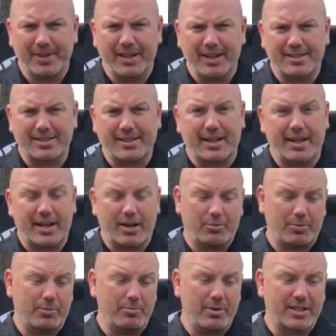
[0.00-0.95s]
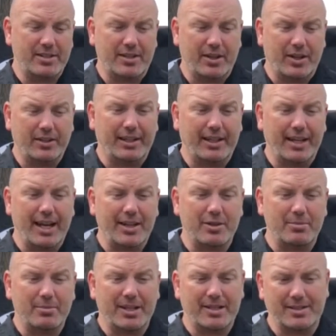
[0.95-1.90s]
It's going to help you mix it all
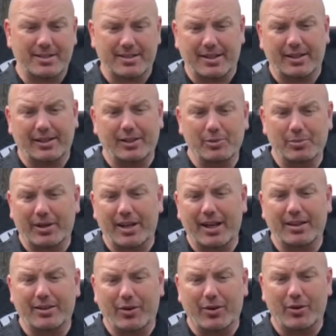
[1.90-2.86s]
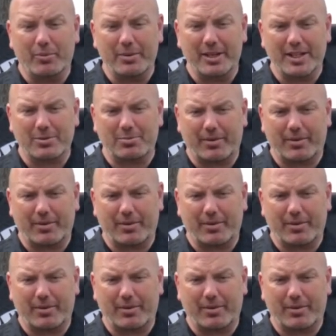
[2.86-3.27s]
together because it's going to lubricate the whole mix,